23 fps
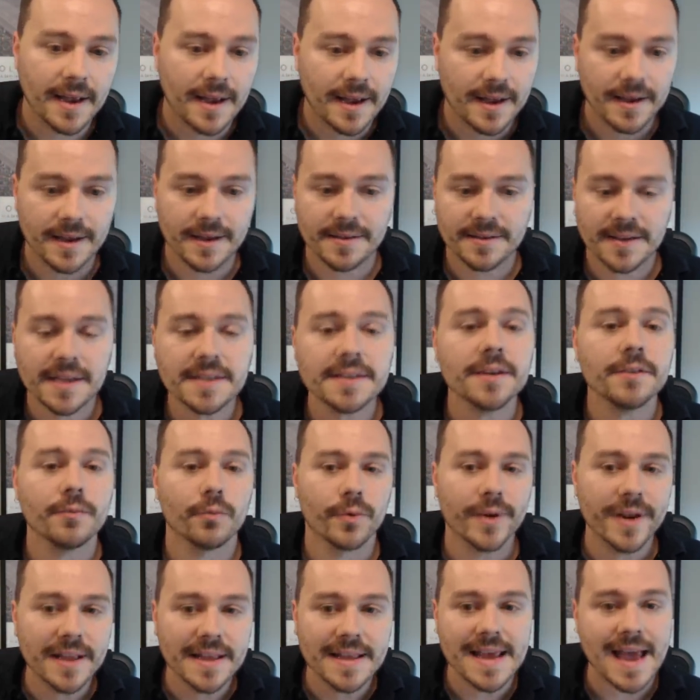It doesn't
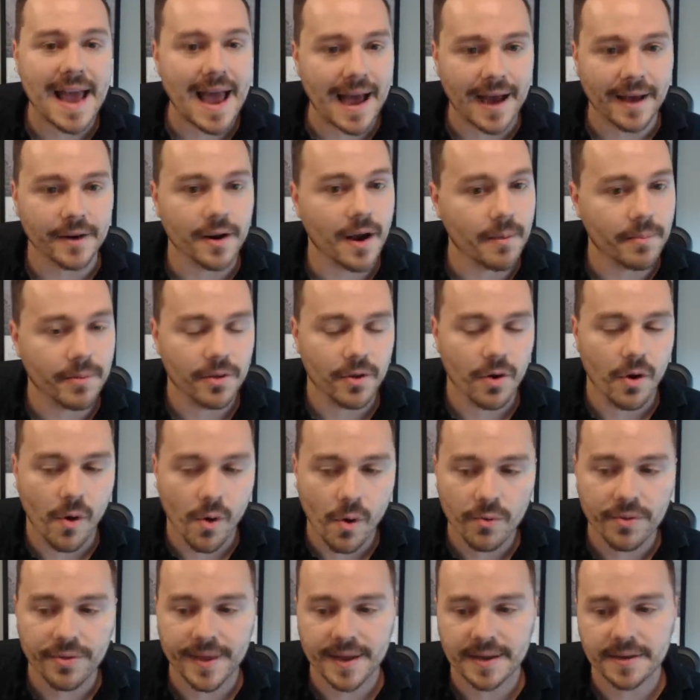really add up. The
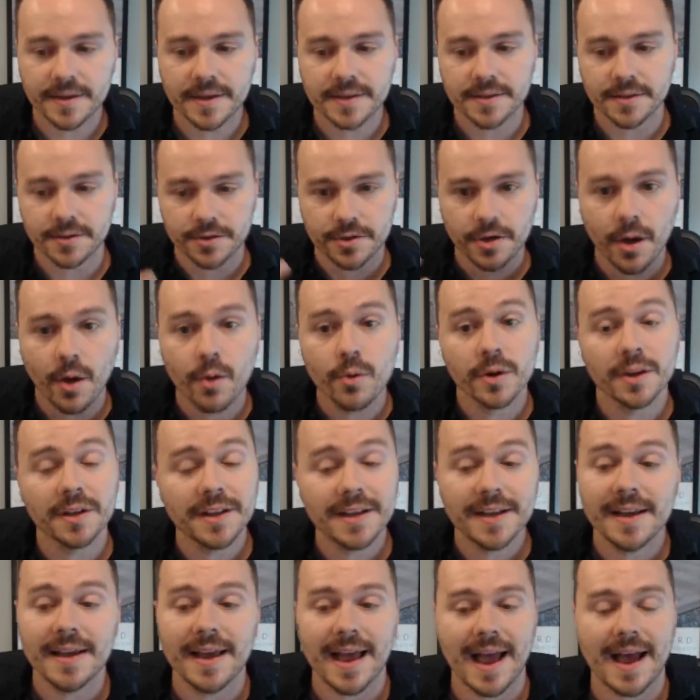whole thing doesn't
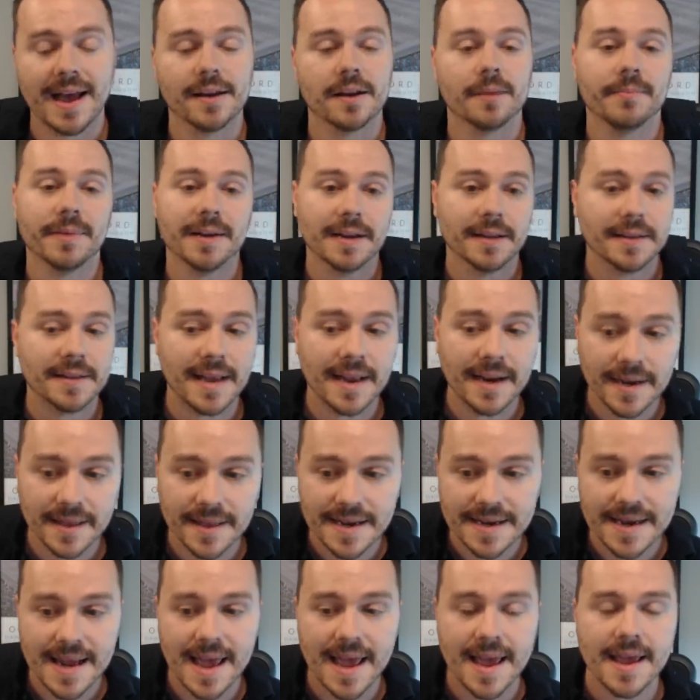totally add up. And at the end of the
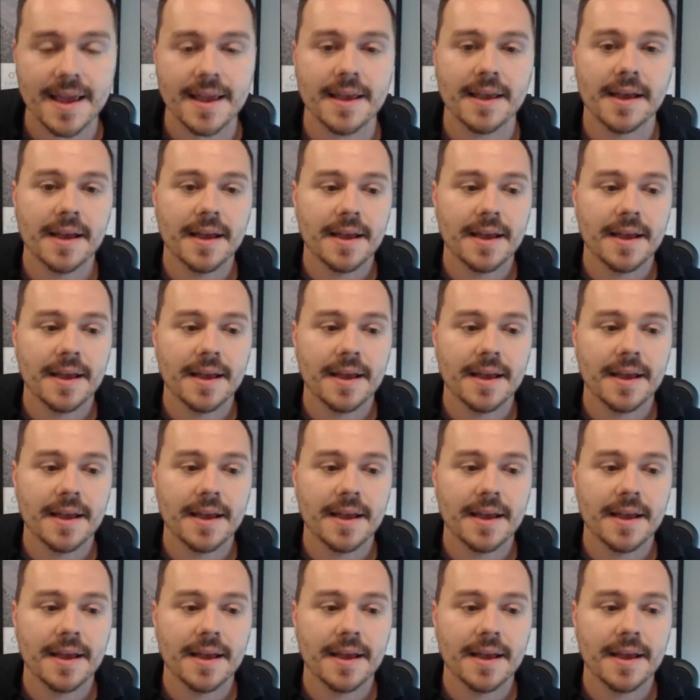day,